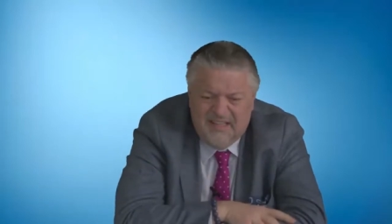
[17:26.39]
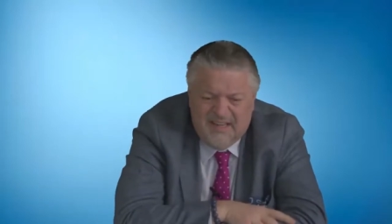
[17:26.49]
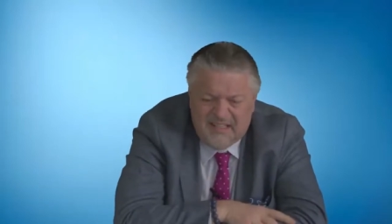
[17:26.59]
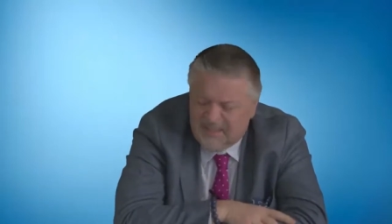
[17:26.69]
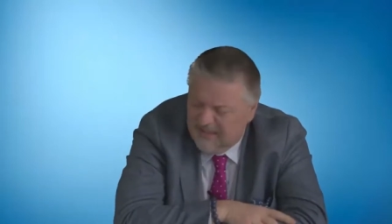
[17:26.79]

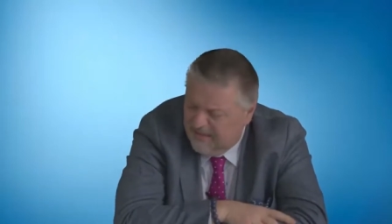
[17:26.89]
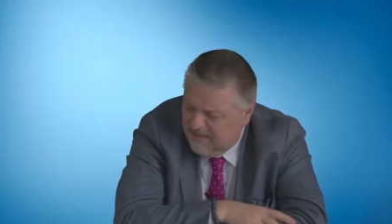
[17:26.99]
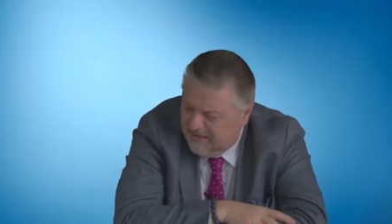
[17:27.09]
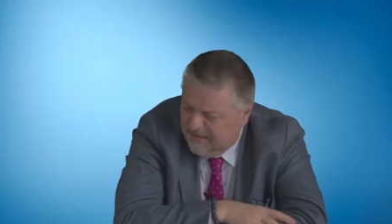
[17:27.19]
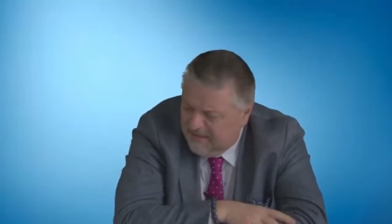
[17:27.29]
Actually,
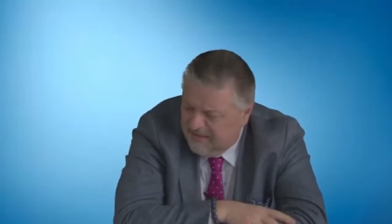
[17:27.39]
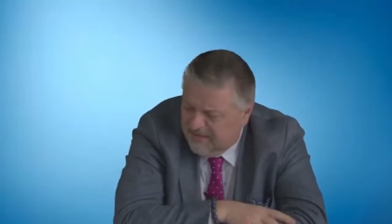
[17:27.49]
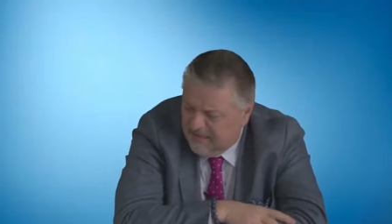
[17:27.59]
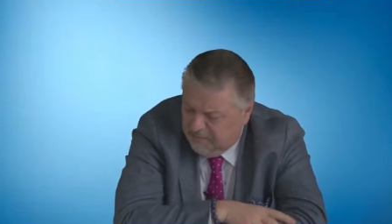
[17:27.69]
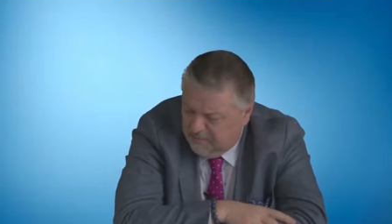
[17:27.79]

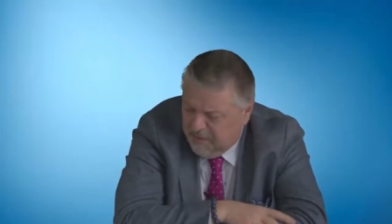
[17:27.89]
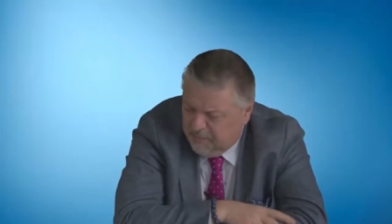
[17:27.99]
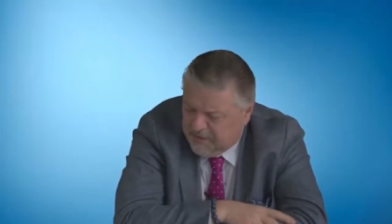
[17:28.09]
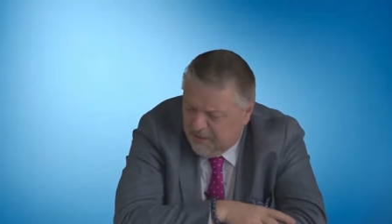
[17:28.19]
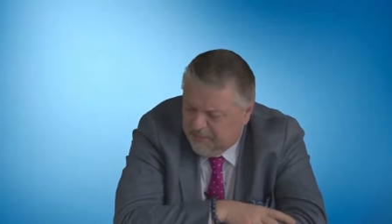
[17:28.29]
that
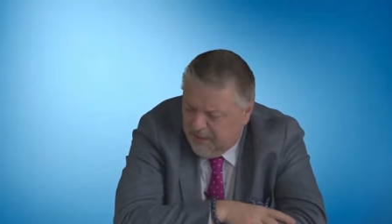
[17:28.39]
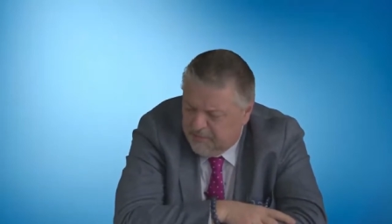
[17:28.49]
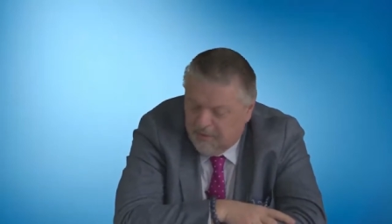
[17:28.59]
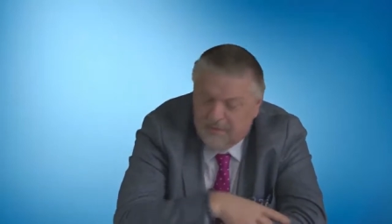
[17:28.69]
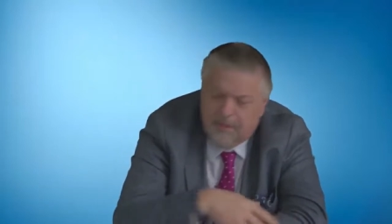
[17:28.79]
people
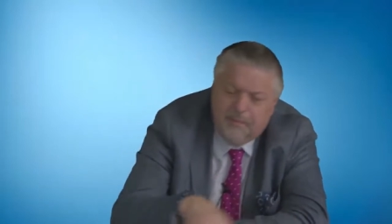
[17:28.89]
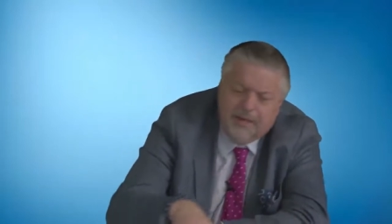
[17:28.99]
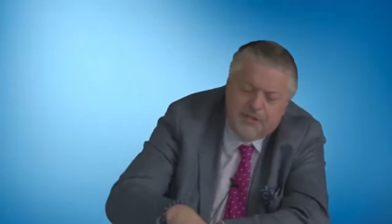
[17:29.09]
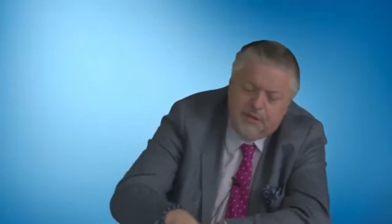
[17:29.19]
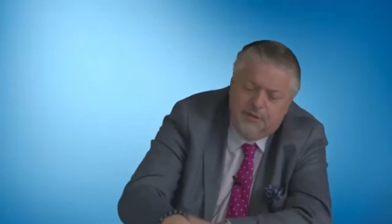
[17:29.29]
sometimes,
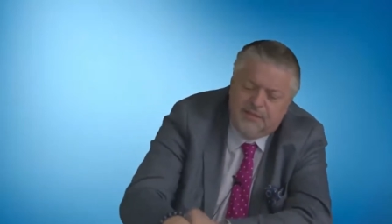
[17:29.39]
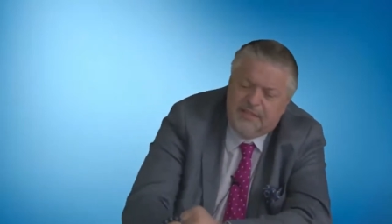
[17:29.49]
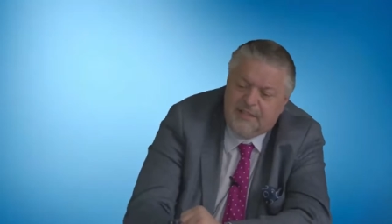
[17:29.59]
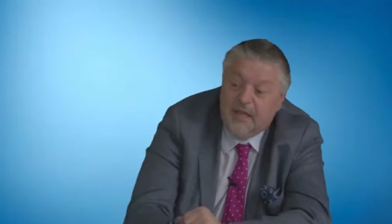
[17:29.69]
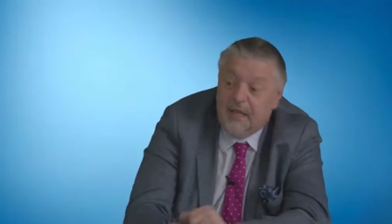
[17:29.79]
my students,
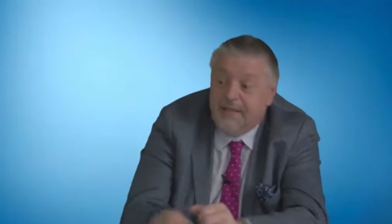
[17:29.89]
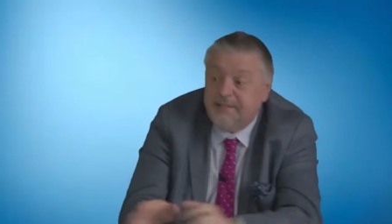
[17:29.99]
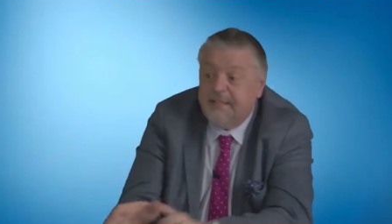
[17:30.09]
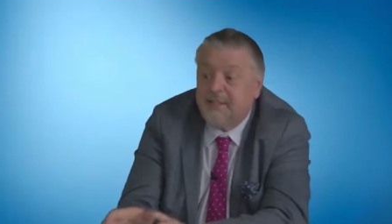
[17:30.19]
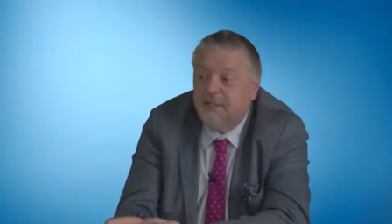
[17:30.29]
they say,
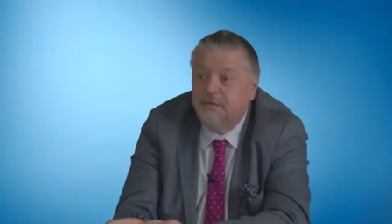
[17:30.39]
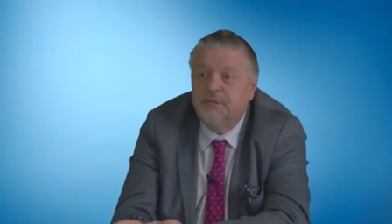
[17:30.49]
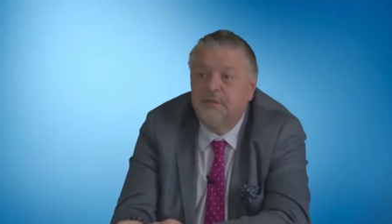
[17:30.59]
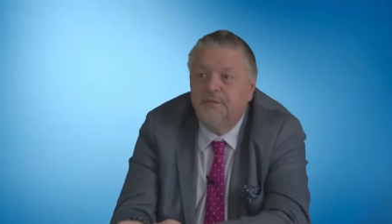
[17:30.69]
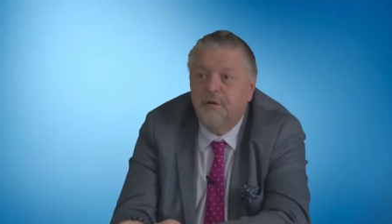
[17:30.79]
is this
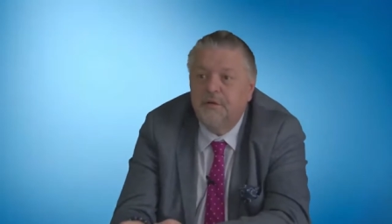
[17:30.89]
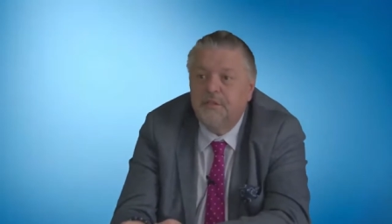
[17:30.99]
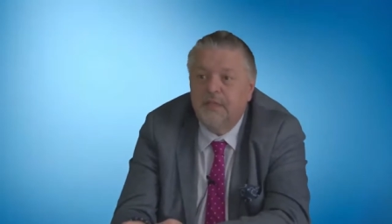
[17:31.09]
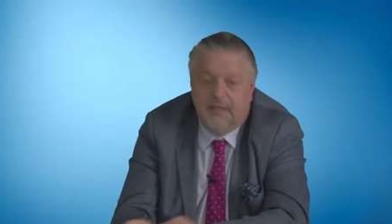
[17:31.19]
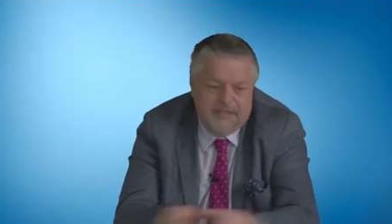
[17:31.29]
solution focused?